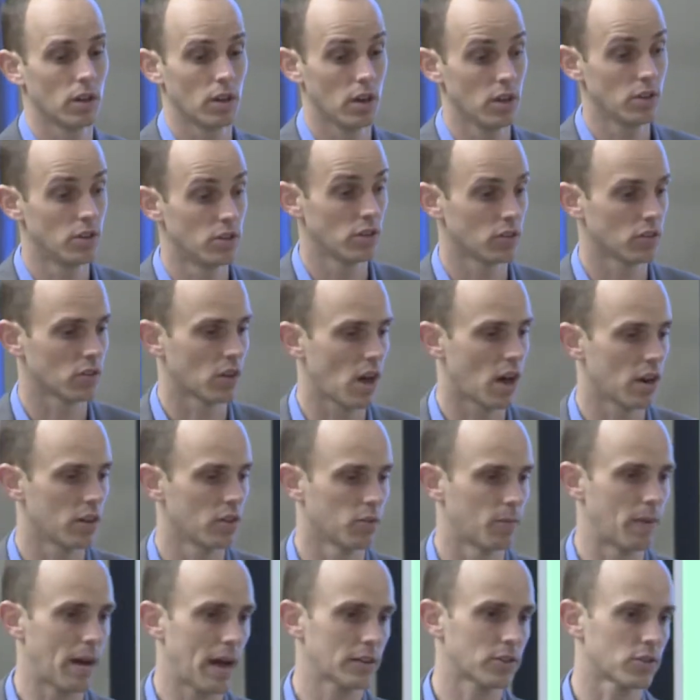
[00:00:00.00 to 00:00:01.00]
he just got
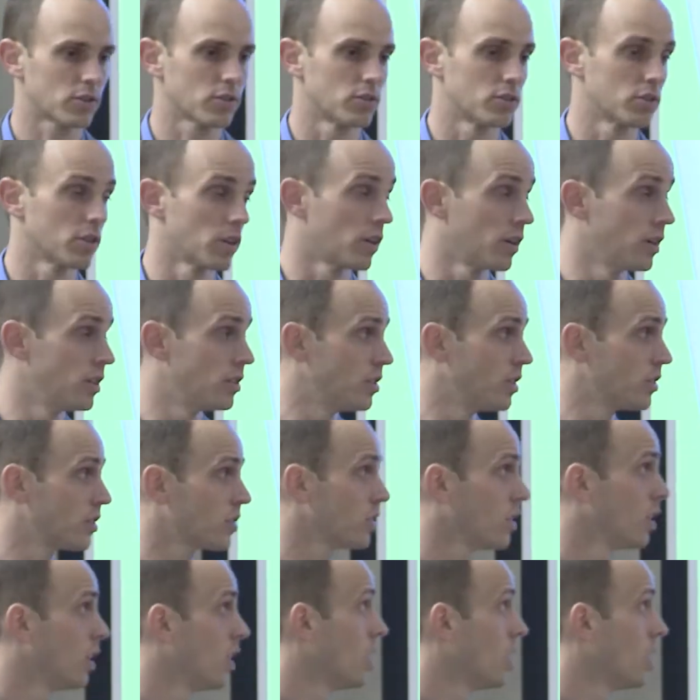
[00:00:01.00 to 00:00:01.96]
his bachelor's degree, just